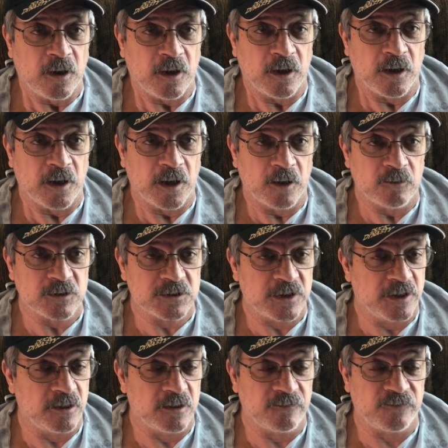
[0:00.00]
and I was
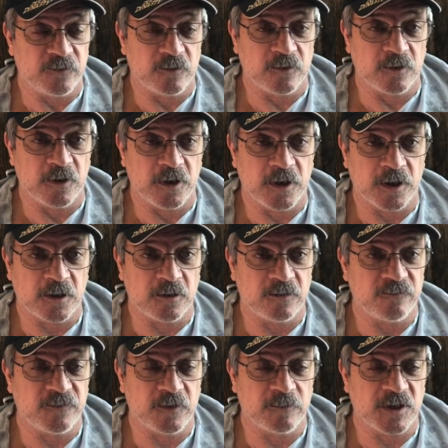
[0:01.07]
laying on the floor and I
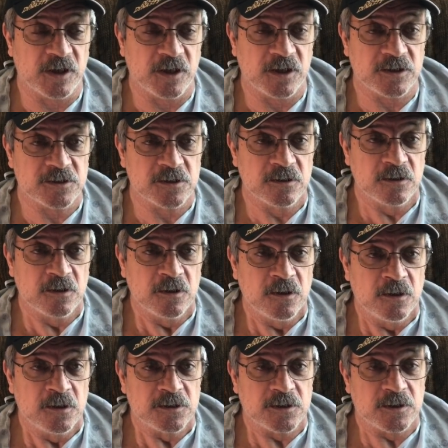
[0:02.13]
couldn't feel my legs.
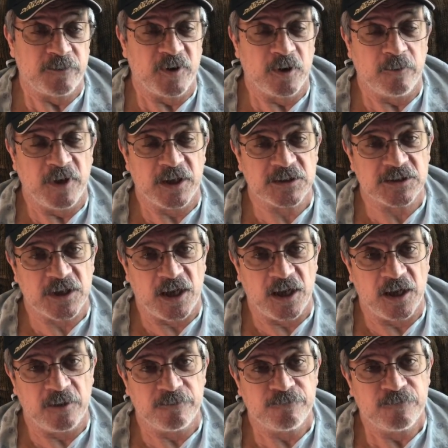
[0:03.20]
So the paramedics
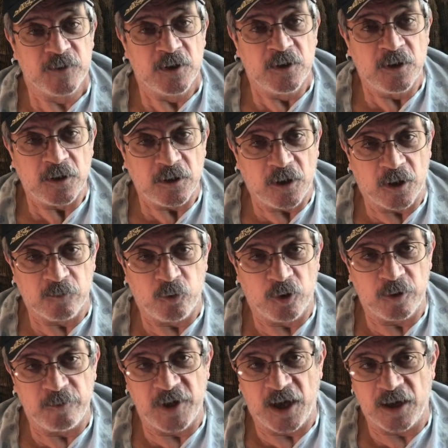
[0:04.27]
came,
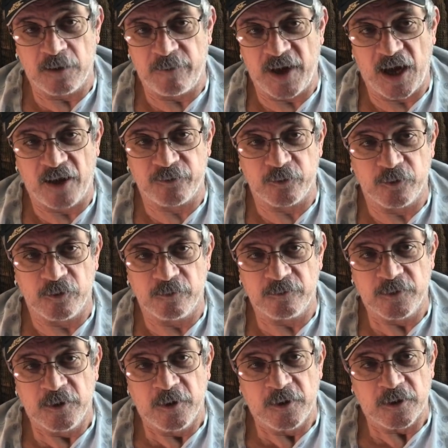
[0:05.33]
longboarded me out of the
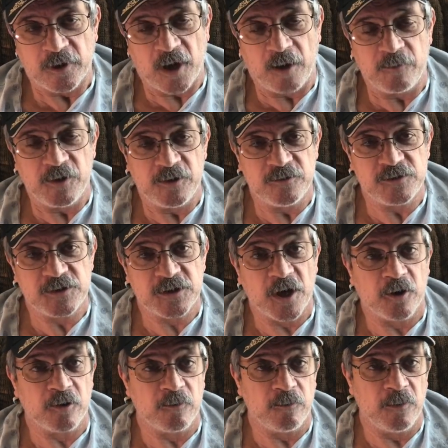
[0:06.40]
bathroom, got me to
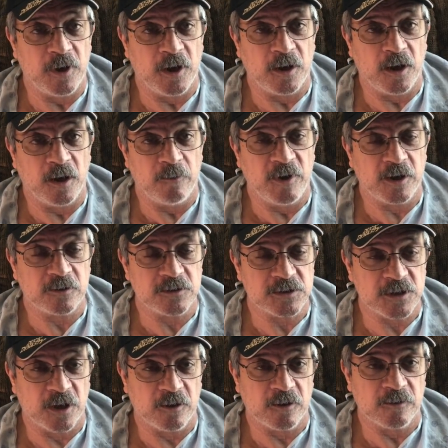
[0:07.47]
Sutter uh, uh Medical
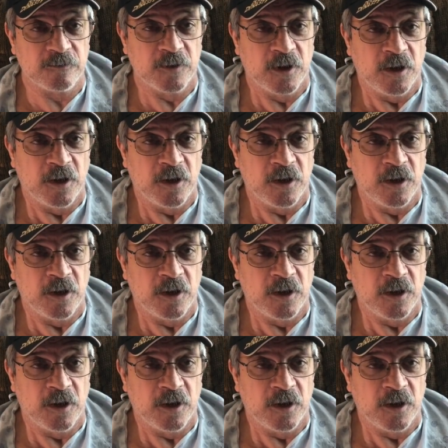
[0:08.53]
Center,